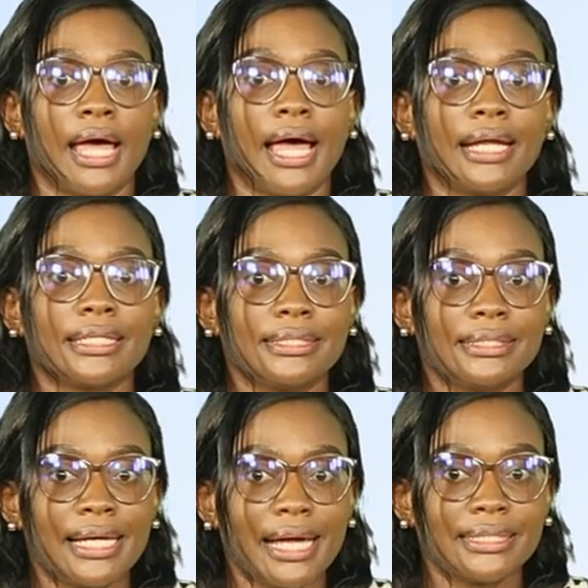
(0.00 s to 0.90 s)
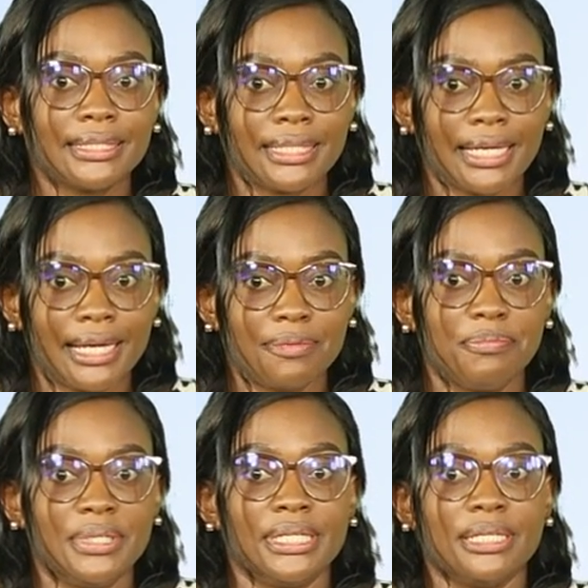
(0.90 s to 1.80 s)
And that can
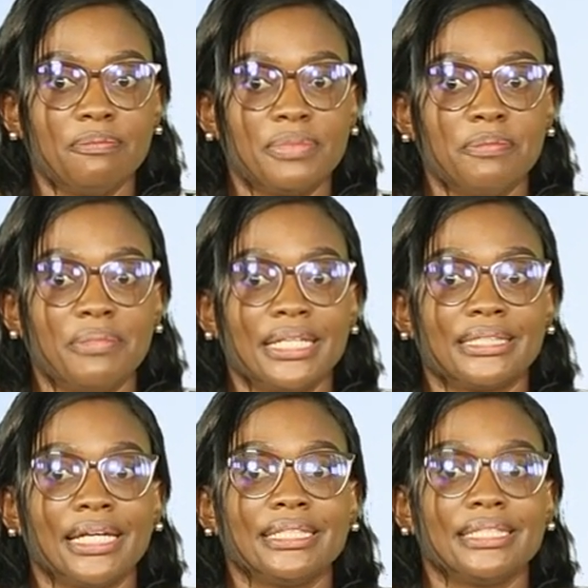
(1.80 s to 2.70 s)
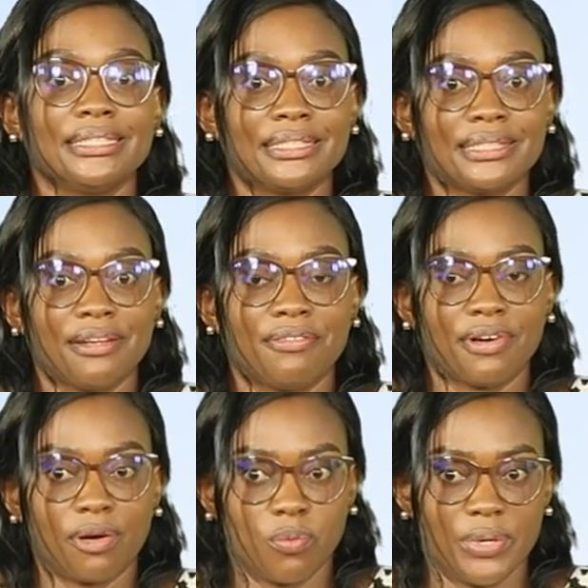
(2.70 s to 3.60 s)
be implemented in
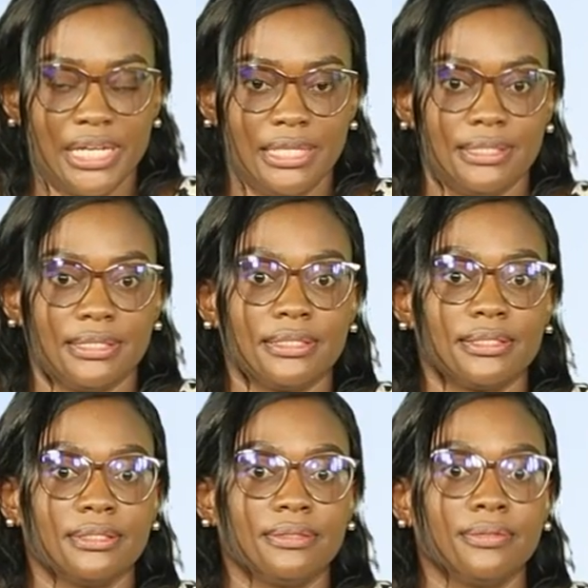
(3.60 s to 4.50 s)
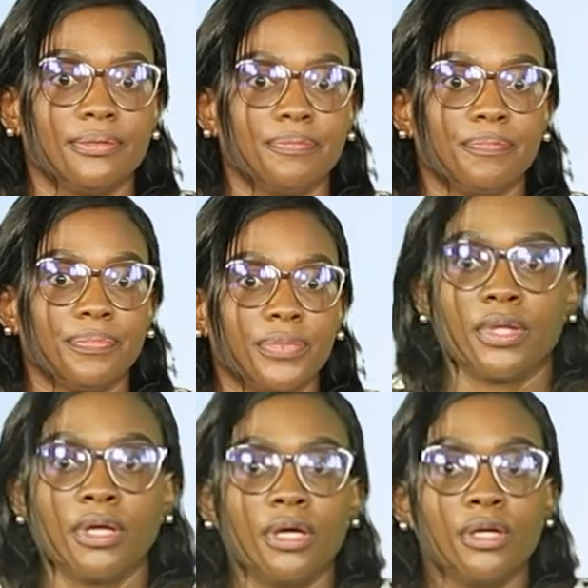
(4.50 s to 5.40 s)
several ways.
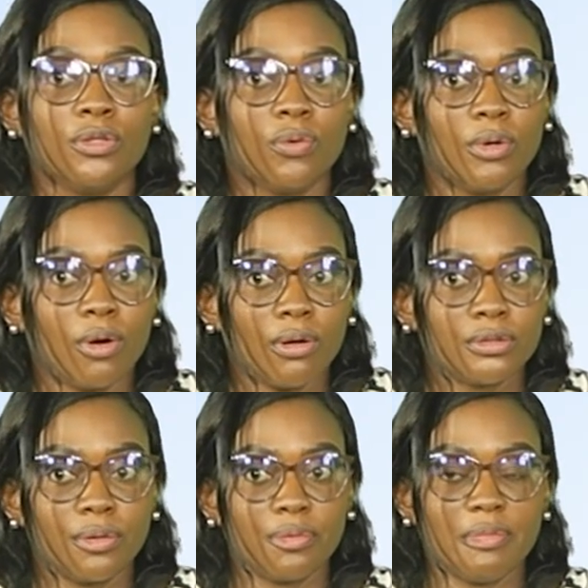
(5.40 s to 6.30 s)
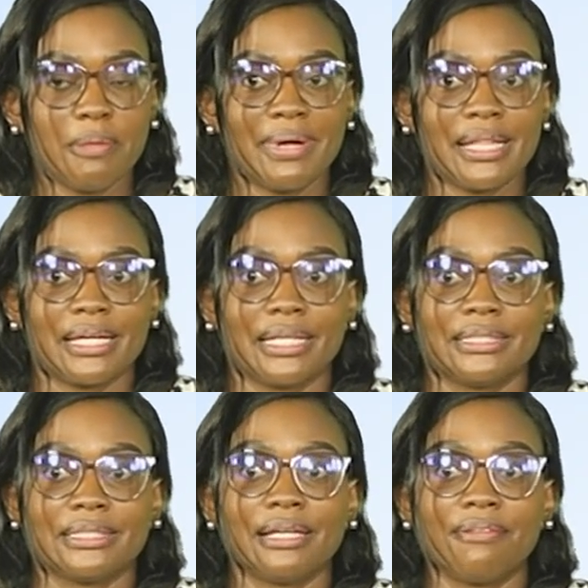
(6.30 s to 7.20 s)
You will also remember that
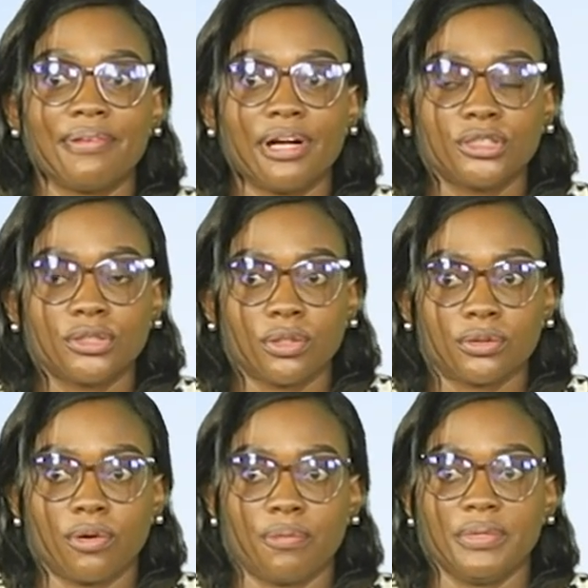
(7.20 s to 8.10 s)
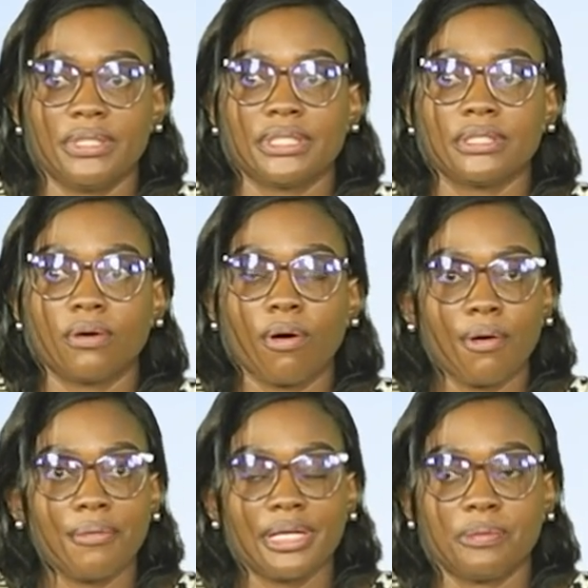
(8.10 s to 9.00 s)
several shortcomings in
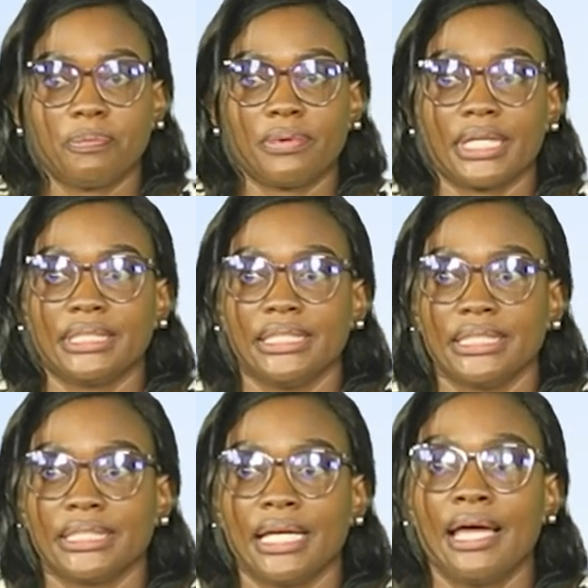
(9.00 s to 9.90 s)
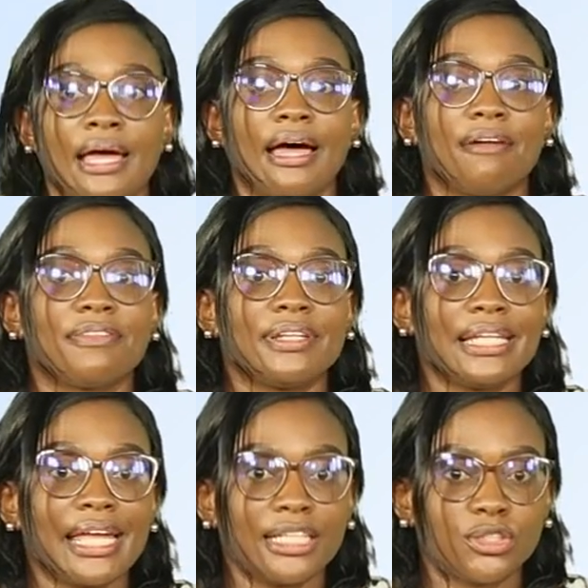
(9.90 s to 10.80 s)
current practice have
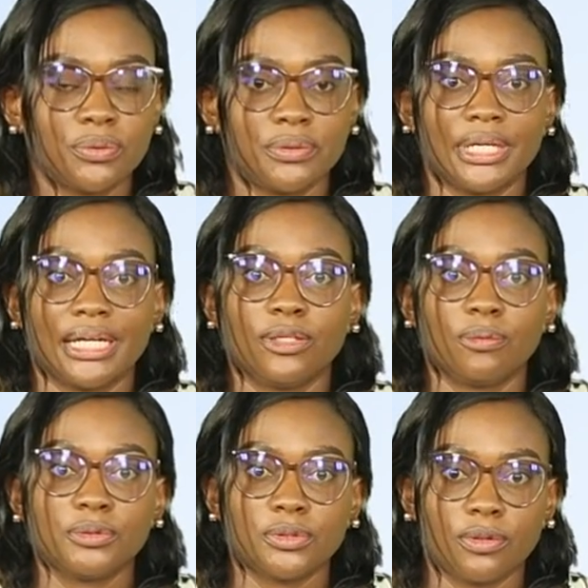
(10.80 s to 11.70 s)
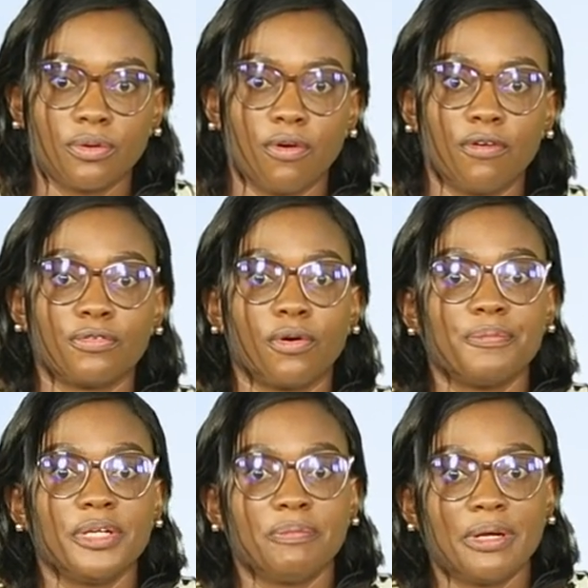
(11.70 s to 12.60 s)
led to the adoption of
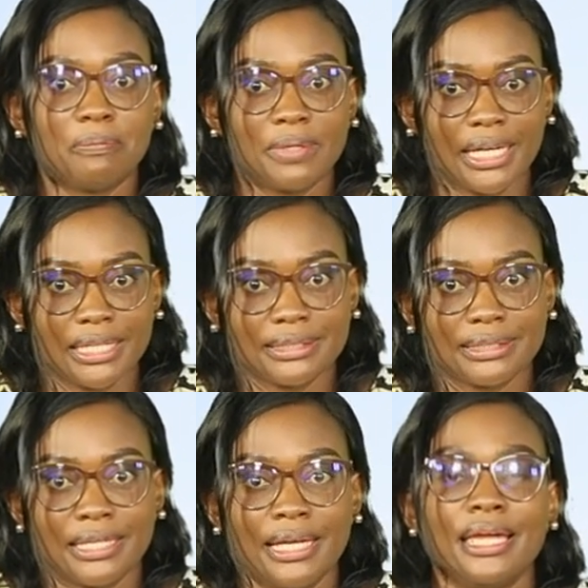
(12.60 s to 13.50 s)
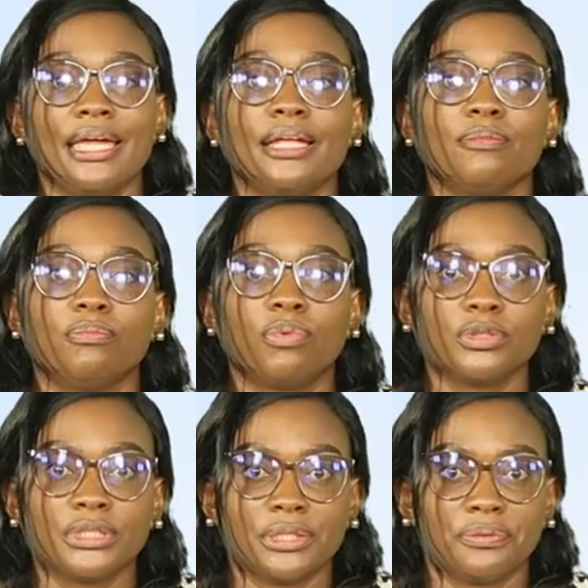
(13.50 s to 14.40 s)
commitment plans in
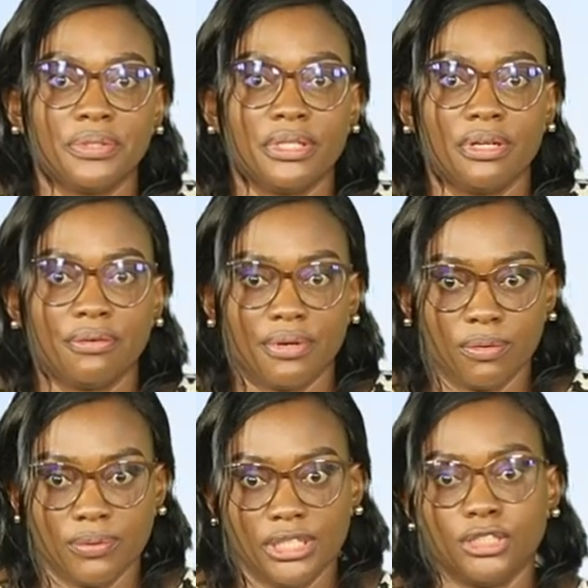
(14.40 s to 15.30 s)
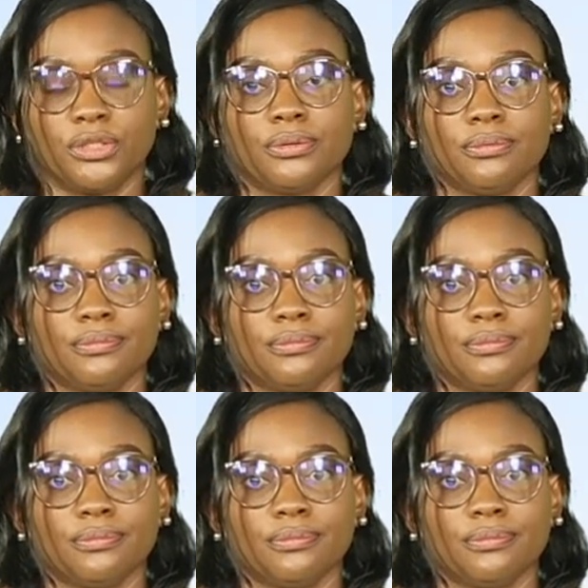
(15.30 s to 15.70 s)
budgetary regulation.